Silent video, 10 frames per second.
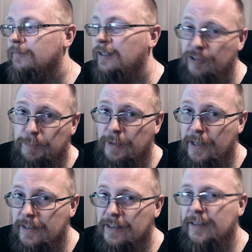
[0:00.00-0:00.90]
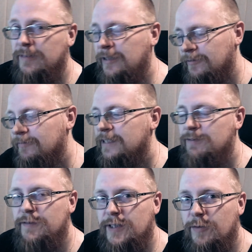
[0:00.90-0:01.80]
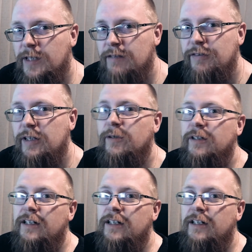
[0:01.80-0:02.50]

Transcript: I'll spare you that. I'll leave the video there for now.